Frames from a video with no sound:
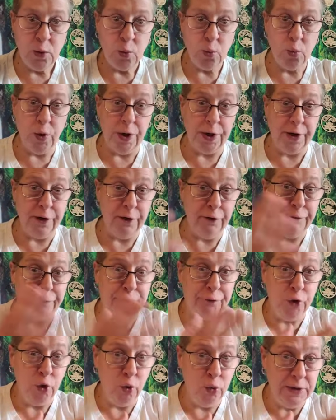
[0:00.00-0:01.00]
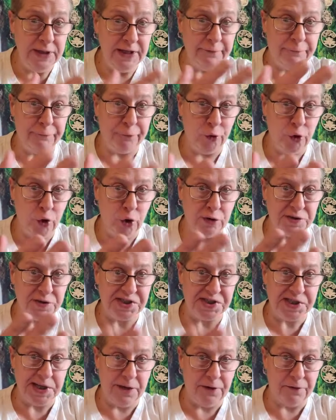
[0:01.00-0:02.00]
What are you fueling for
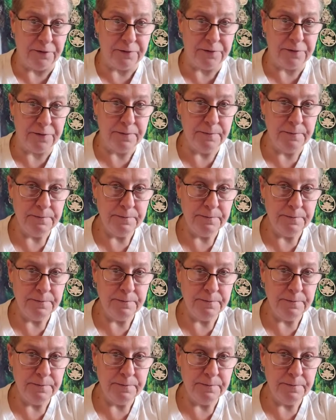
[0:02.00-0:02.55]
yourself